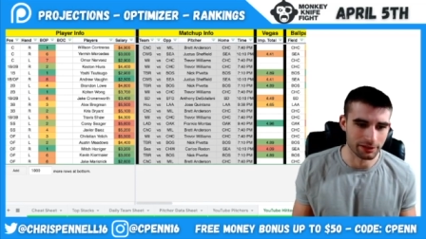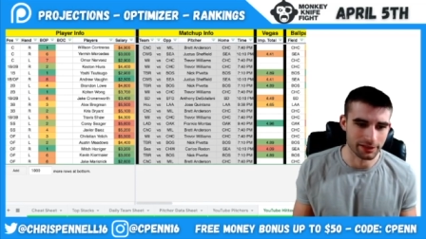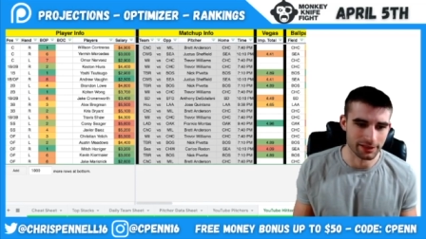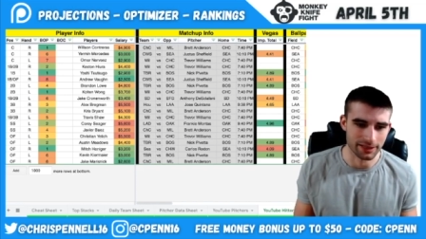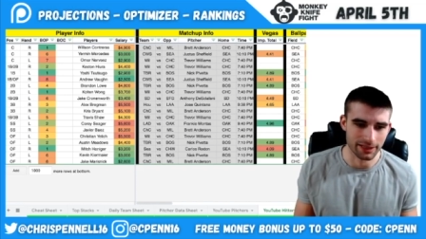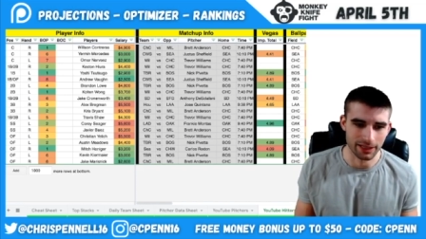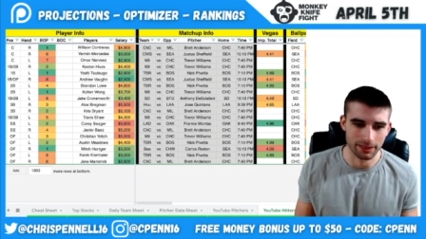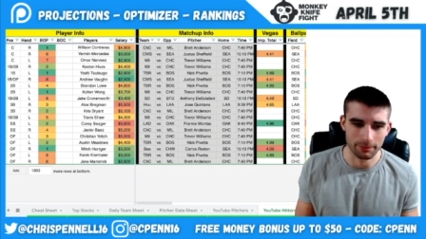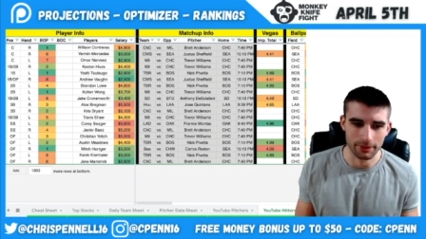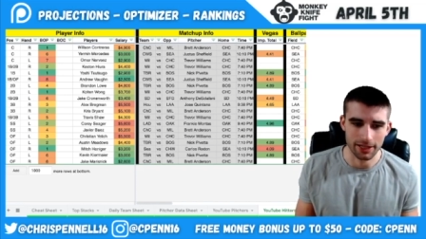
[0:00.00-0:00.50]
He's
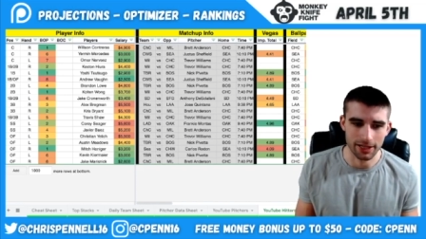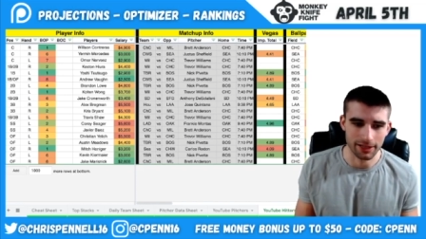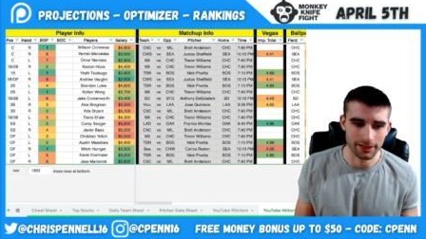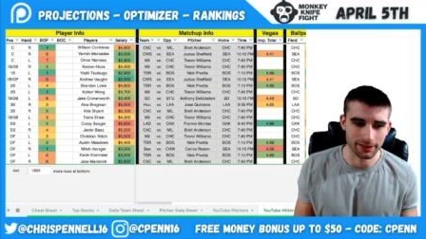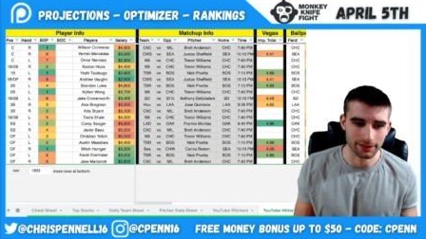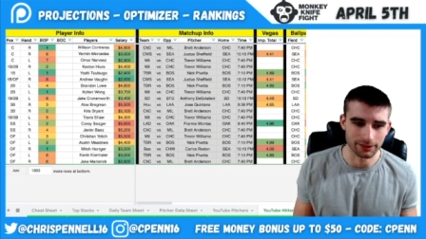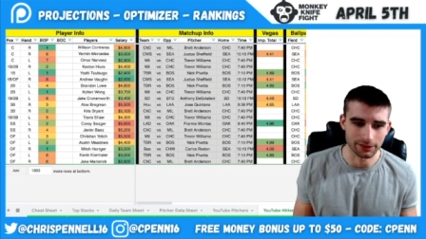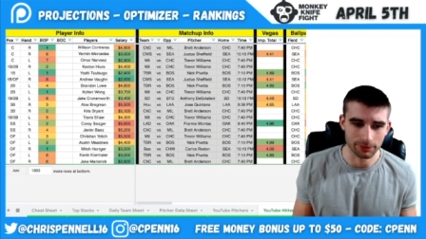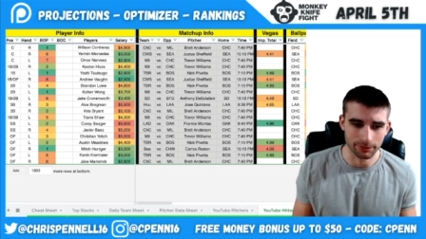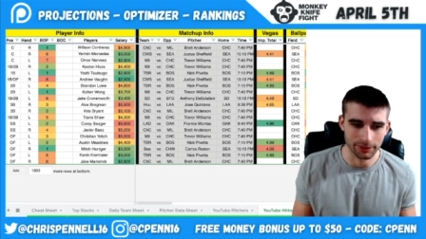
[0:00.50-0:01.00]
going to be hitting
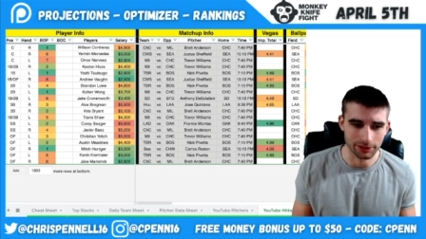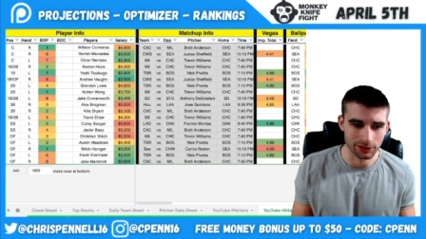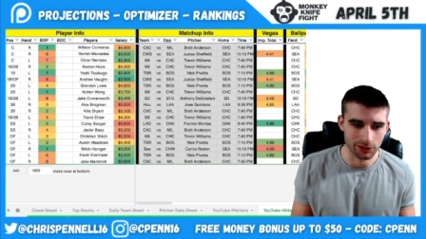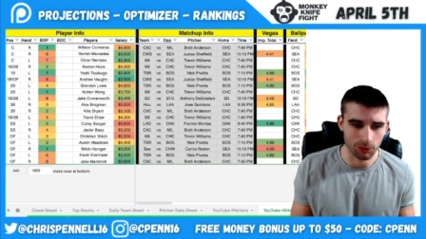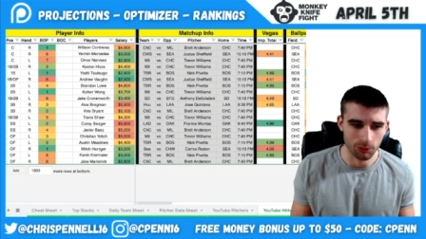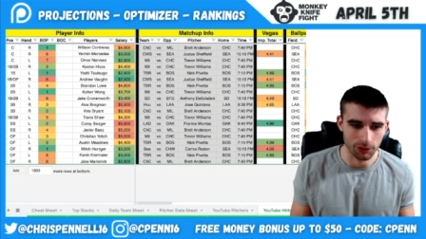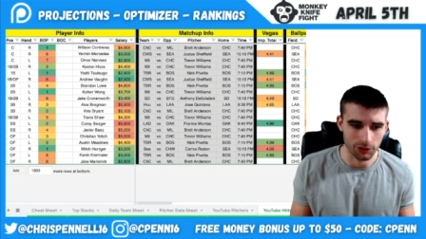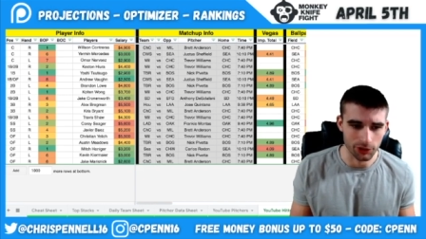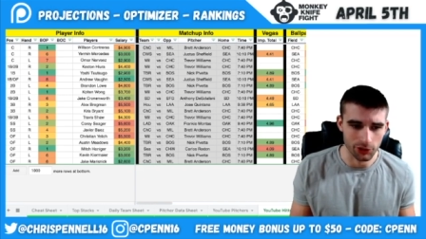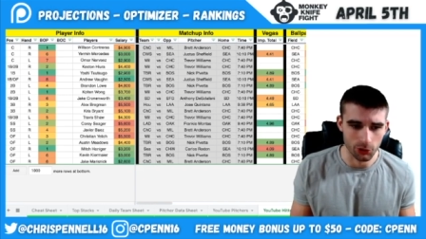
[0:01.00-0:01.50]
a little bit
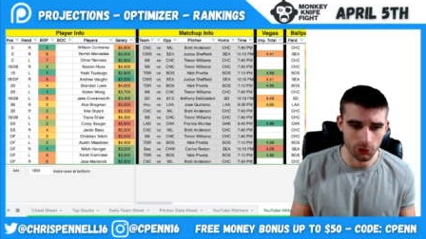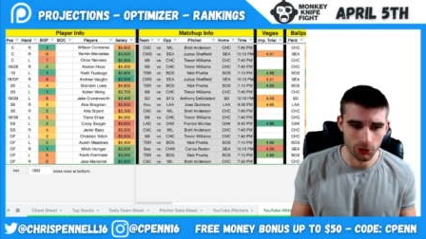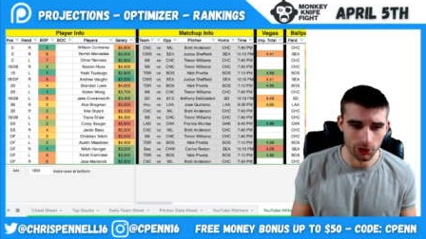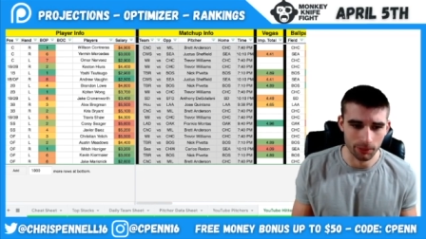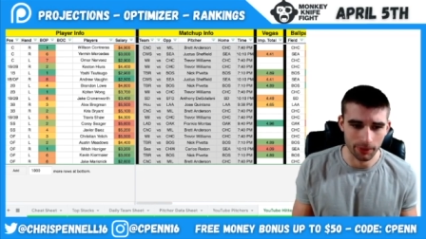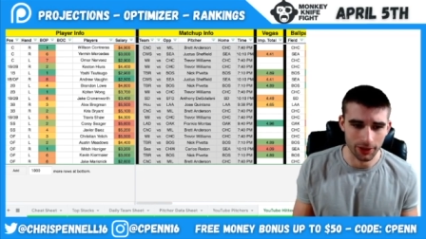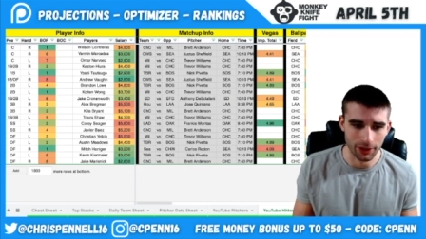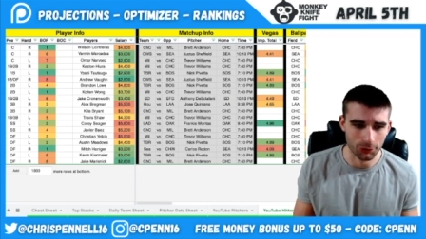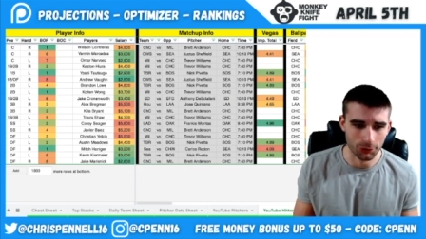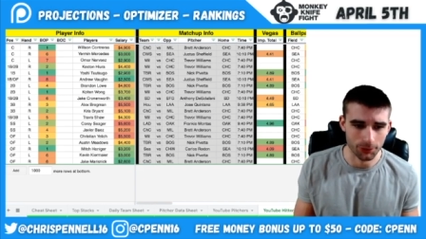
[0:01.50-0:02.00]
lower in the order,
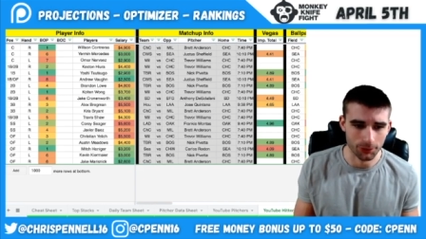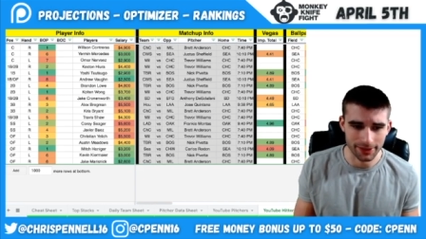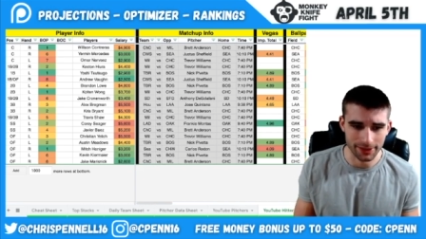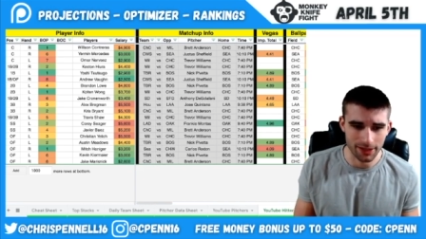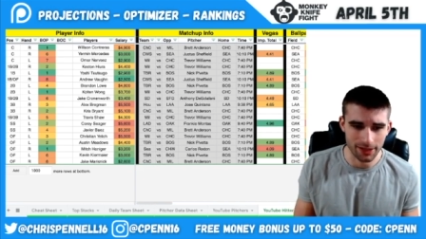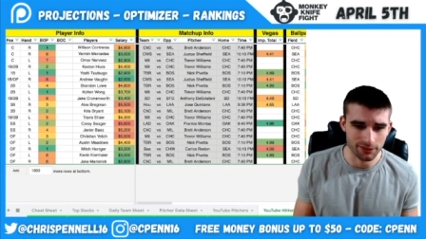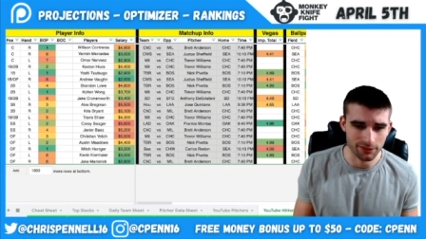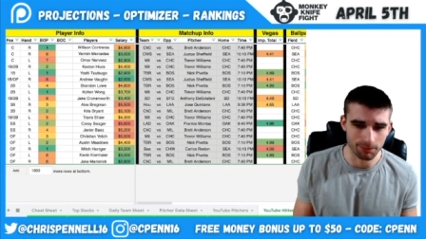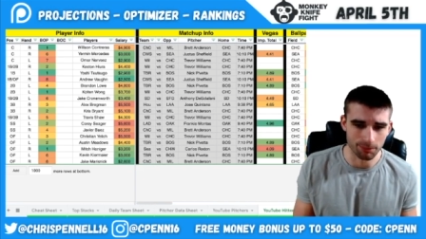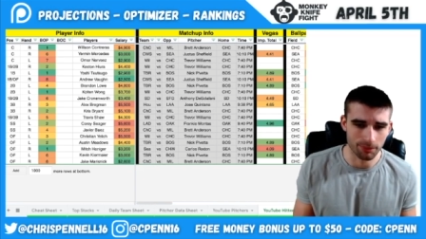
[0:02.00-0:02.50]
but at three
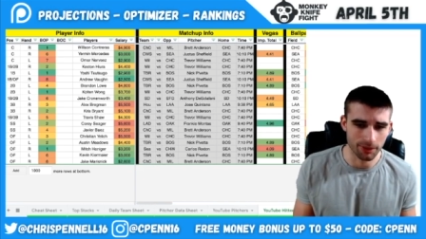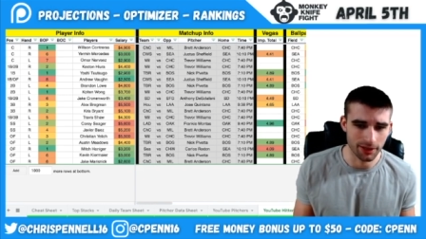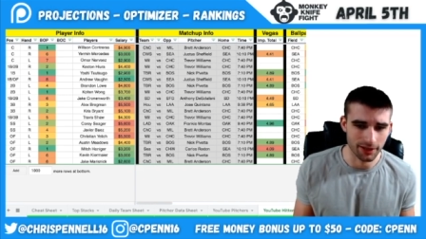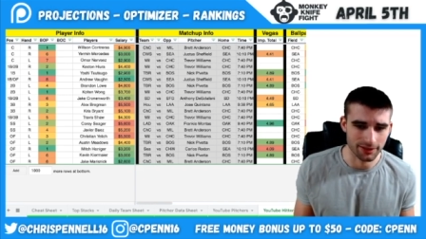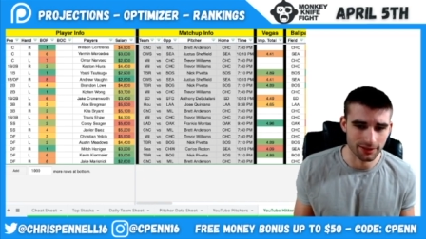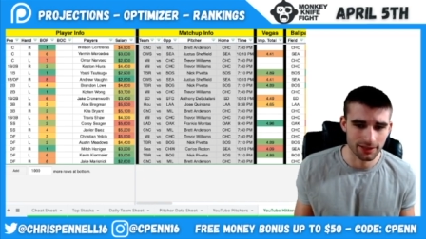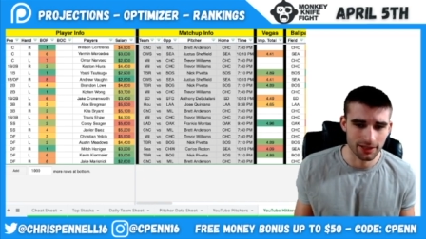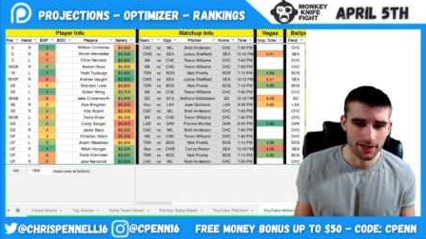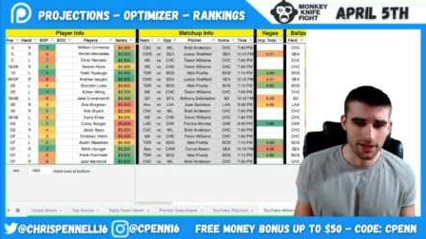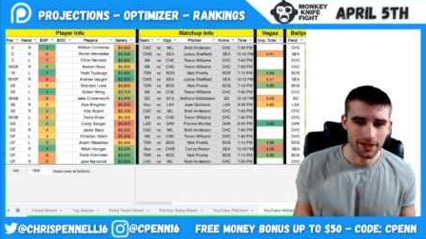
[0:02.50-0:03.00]
thousand bucks,